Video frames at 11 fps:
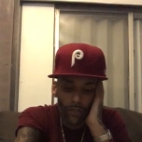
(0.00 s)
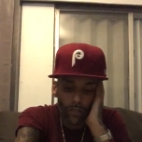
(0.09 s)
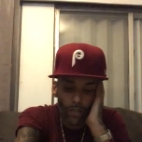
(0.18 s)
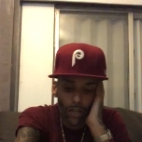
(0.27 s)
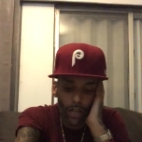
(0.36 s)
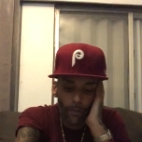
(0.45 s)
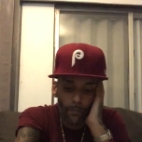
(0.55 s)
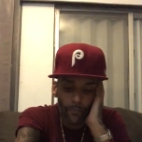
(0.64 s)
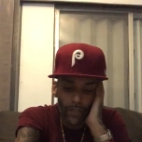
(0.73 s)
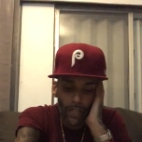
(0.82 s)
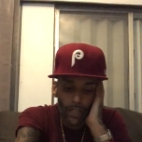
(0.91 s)

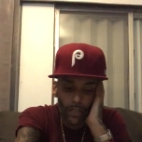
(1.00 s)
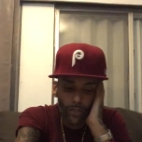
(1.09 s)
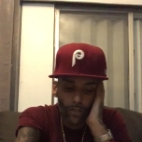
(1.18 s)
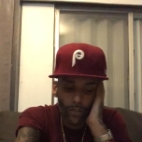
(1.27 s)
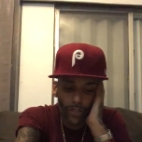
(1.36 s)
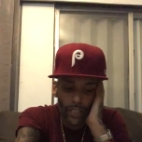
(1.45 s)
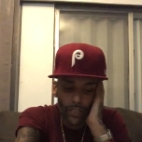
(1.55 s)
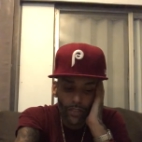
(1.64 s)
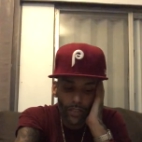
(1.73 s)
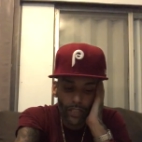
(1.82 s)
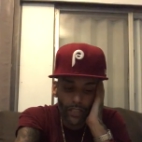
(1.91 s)
succumb to
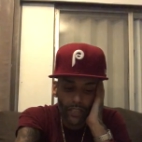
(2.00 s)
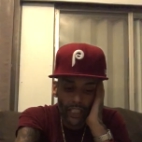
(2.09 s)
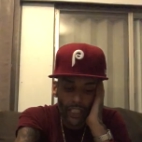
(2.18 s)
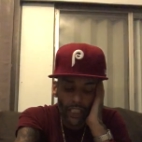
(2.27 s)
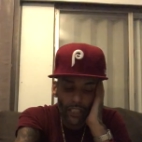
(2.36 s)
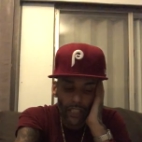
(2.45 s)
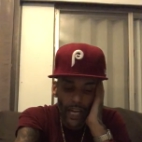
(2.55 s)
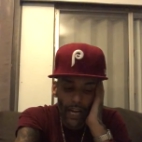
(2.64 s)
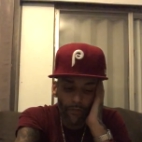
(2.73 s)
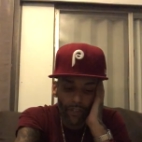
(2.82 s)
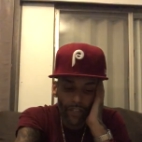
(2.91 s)
this disease
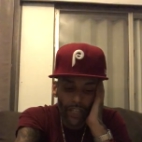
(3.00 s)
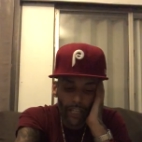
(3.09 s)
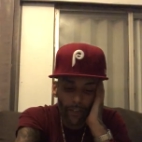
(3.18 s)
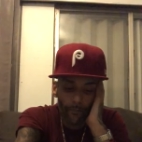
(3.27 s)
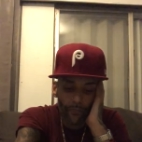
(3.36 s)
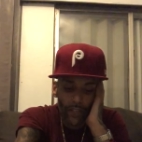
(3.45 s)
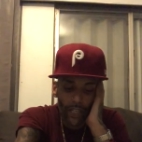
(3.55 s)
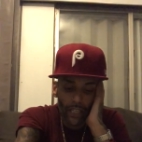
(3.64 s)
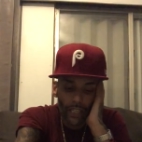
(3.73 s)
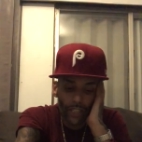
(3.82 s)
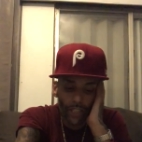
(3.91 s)
every year.
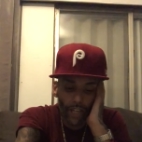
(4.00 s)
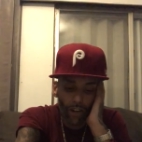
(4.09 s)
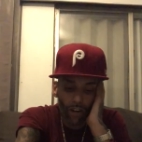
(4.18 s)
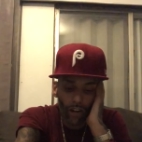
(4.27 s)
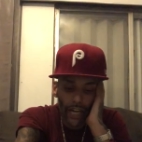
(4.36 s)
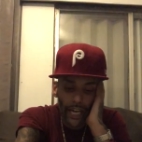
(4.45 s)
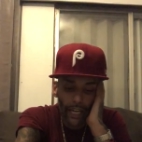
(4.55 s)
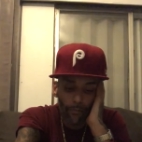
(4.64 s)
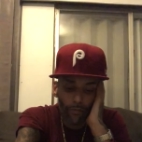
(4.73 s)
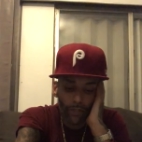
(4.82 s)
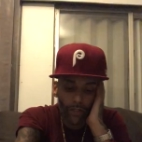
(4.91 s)
There are
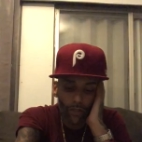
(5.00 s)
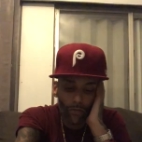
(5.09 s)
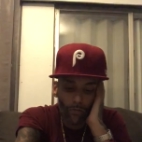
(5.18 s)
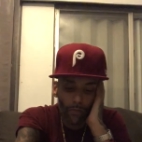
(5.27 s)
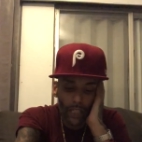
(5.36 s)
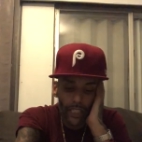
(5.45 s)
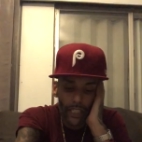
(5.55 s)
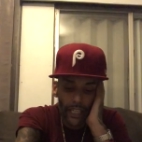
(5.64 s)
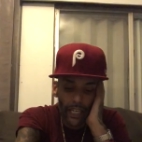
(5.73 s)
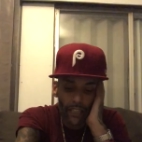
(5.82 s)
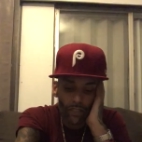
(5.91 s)
8.2
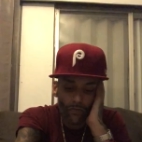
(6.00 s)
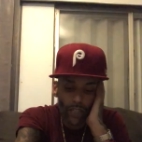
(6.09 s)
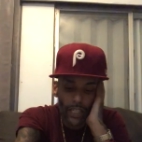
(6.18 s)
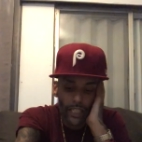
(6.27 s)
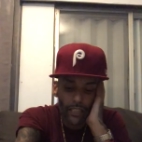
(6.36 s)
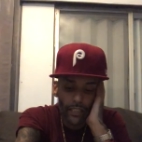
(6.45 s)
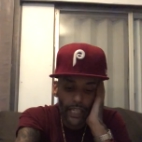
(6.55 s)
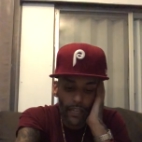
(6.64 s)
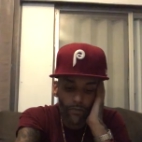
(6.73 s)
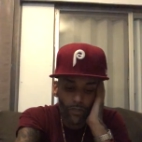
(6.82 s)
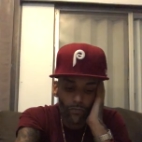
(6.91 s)
million cancer related
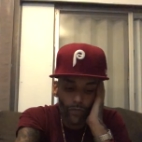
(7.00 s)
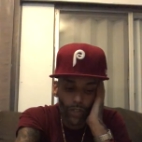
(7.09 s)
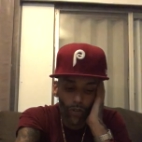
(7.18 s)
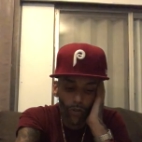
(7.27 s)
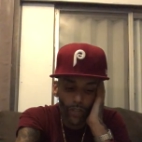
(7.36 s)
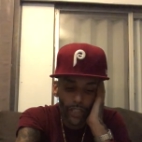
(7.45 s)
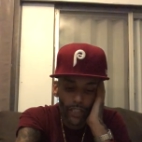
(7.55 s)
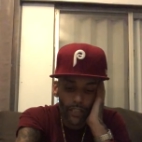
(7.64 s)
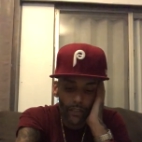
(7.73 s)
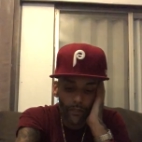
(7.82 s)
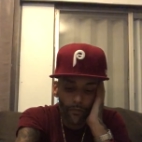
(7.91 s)
deaths recorded